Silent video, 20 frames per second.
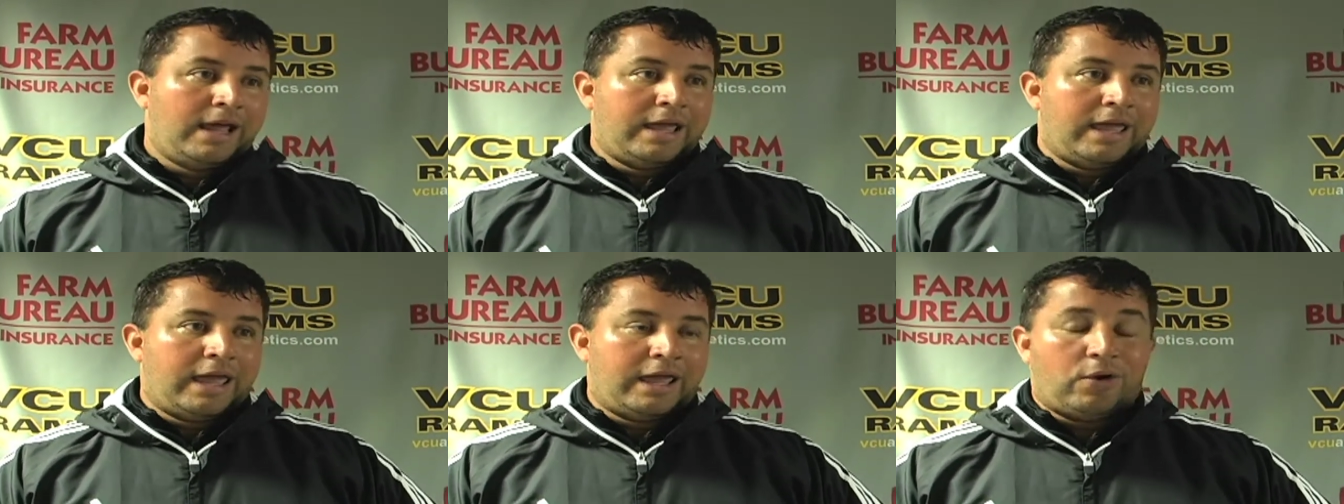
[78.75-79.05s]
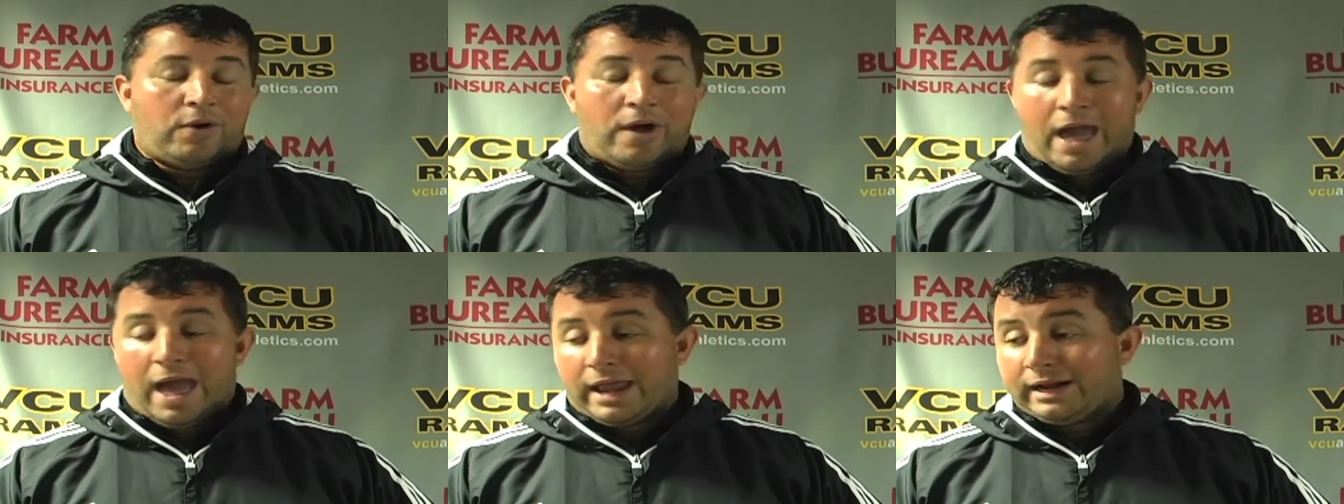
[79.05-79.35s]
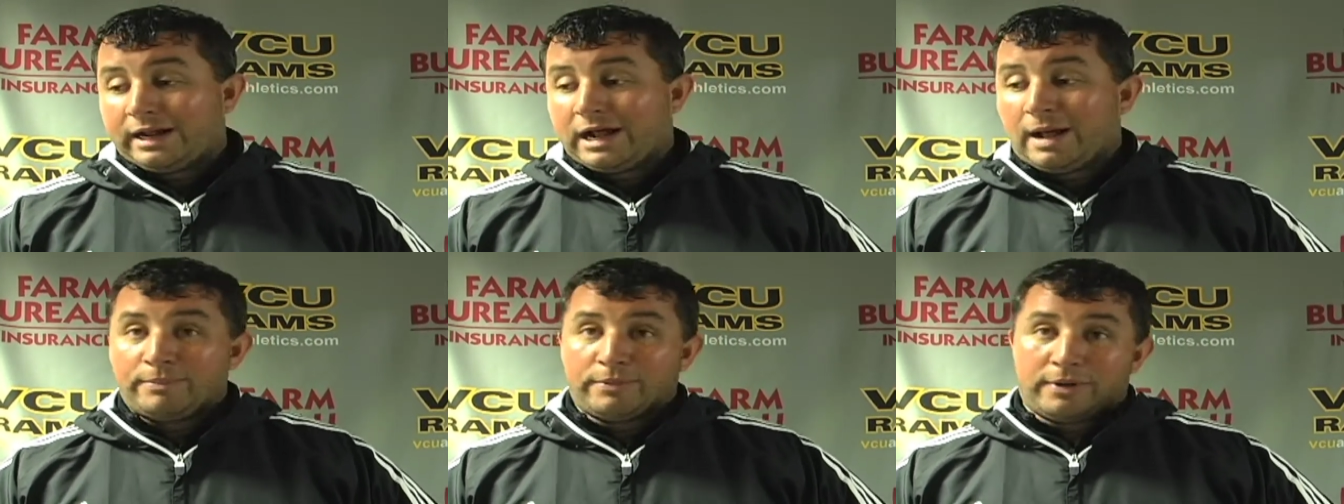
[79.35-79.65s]
you know, had
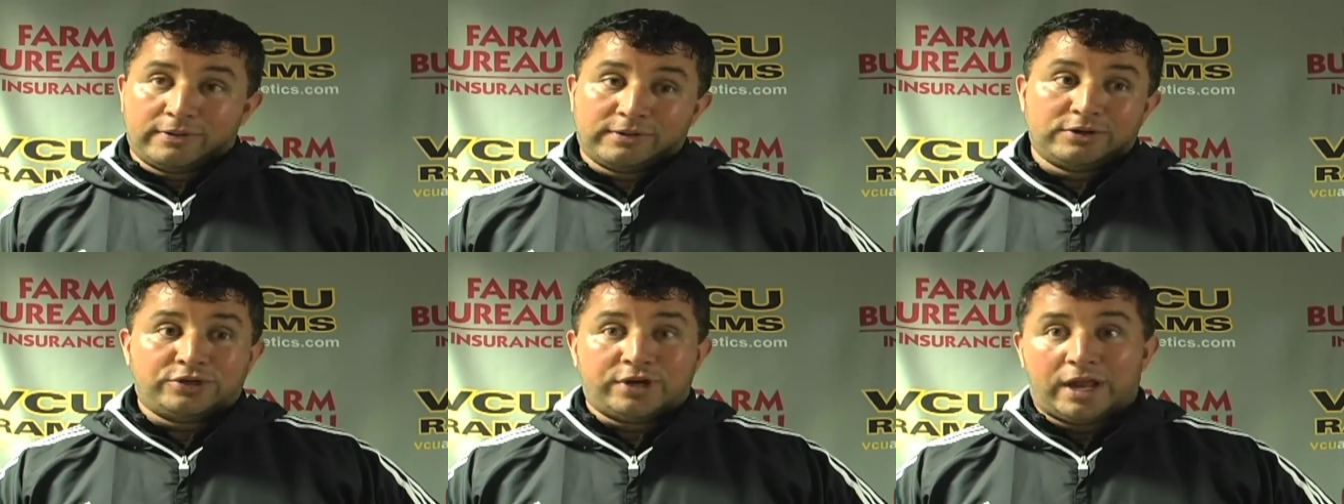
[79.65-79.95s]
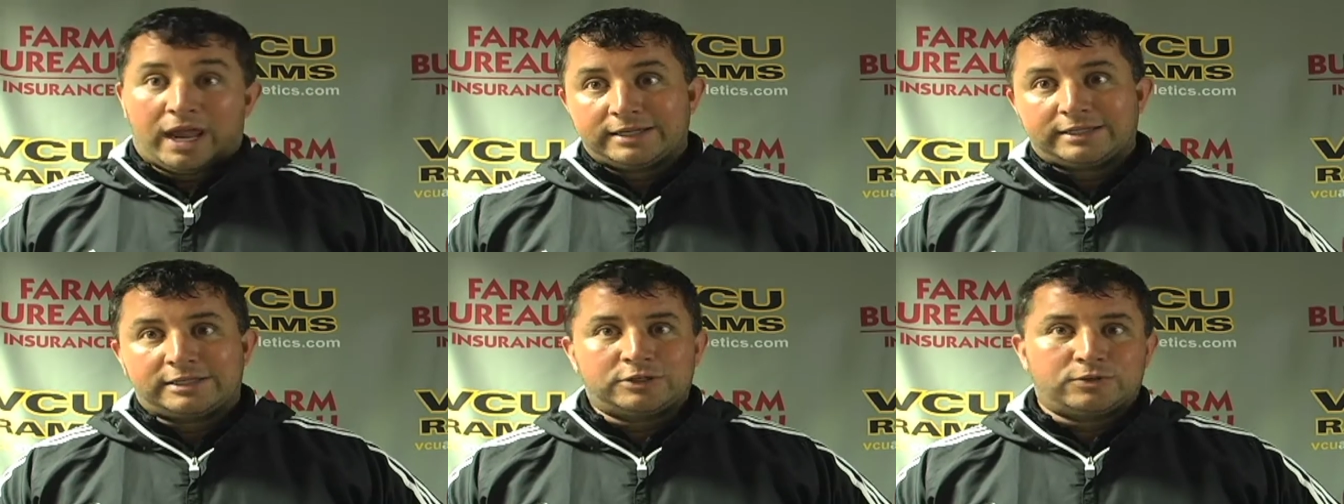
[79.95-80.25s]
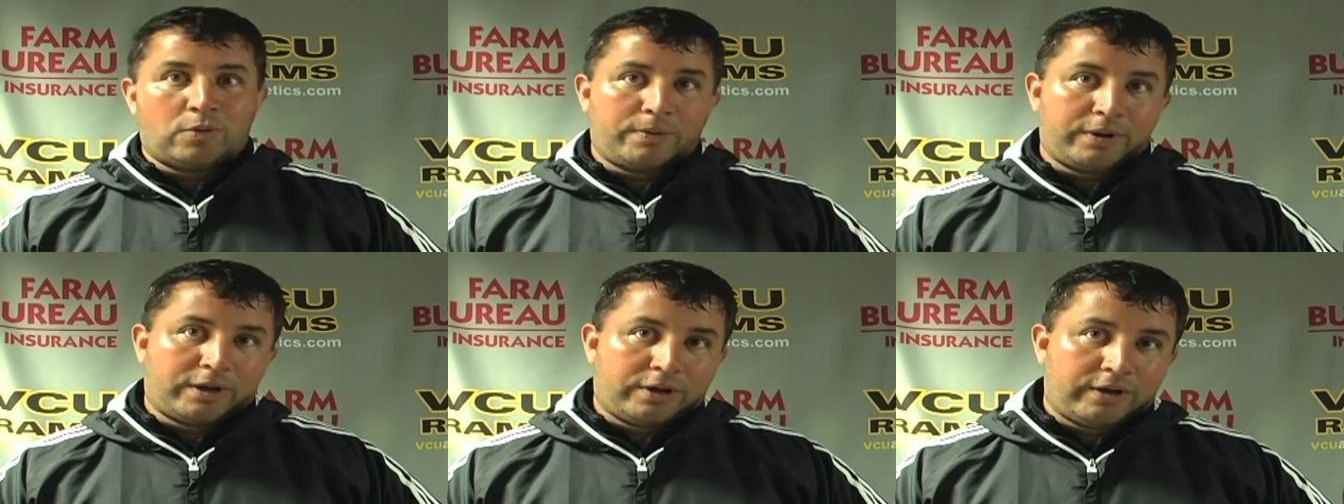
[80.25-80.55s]
a couple other chances
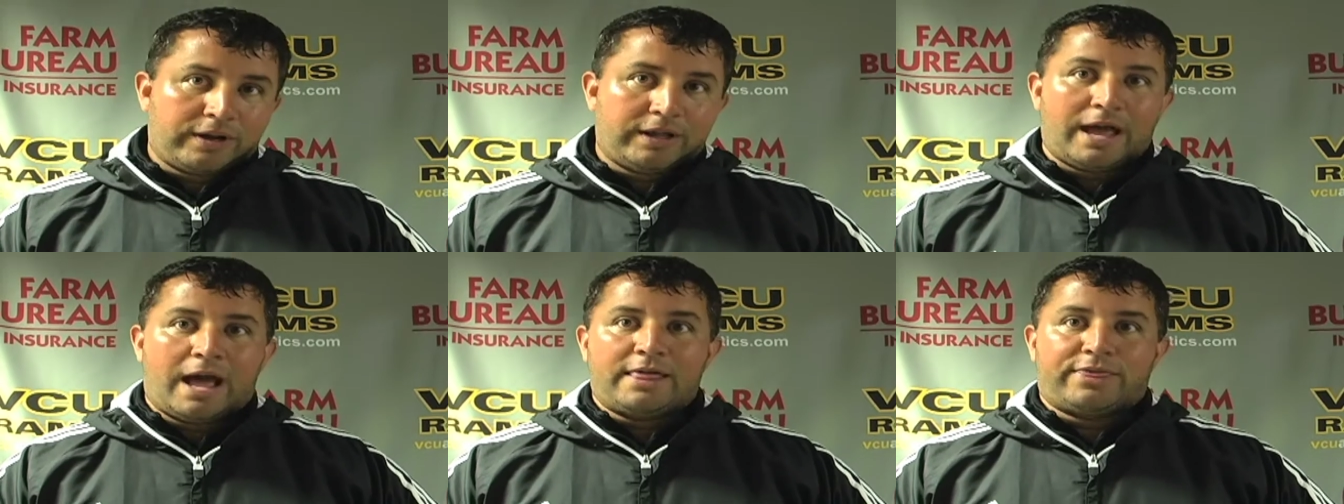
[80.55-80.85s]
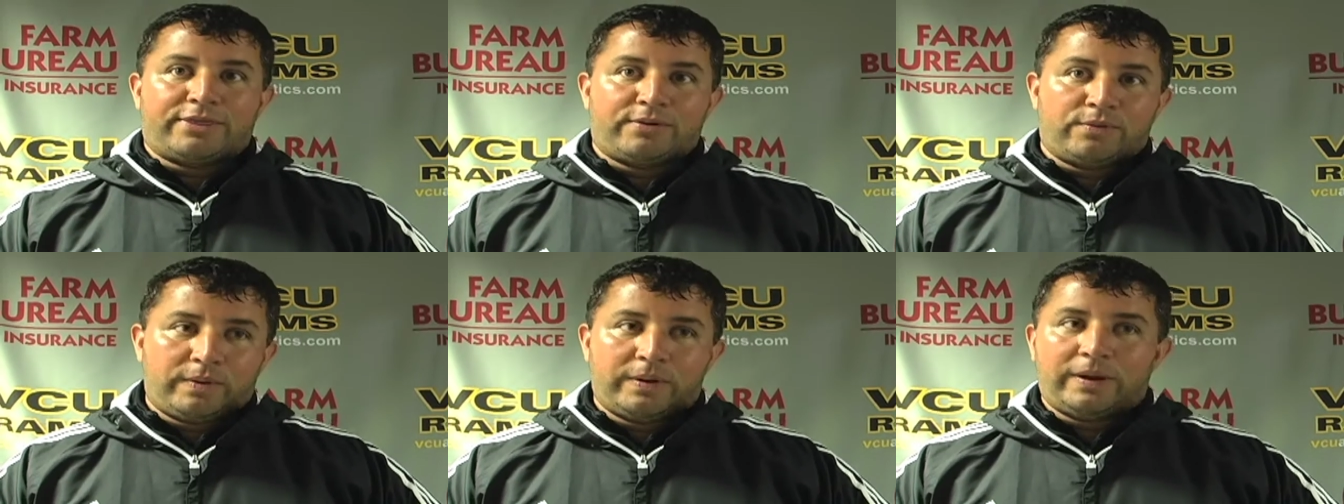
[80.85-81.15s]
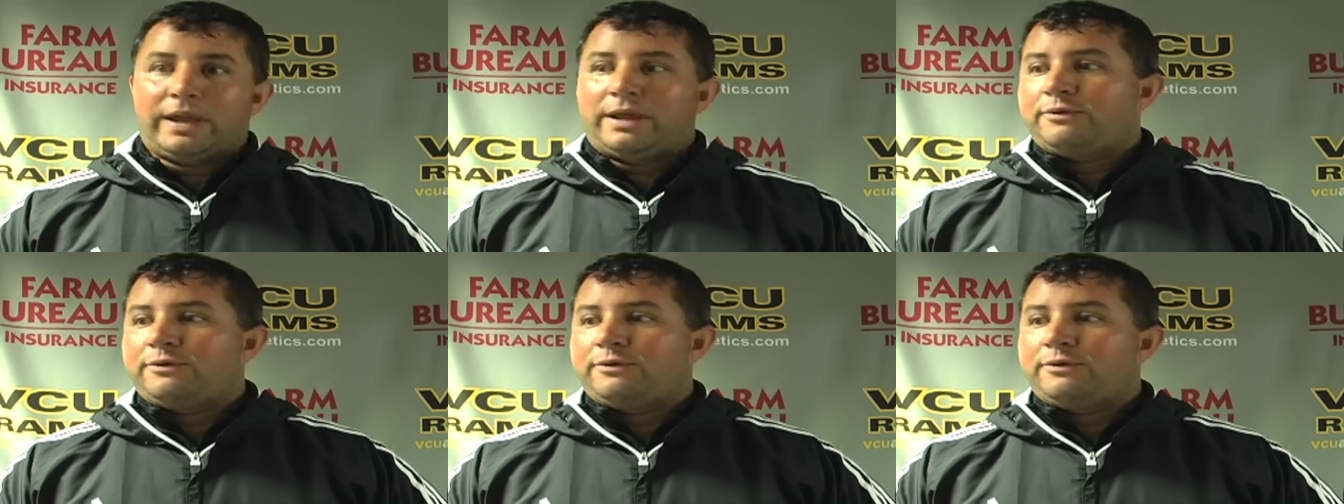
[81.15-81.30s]
where we could have got three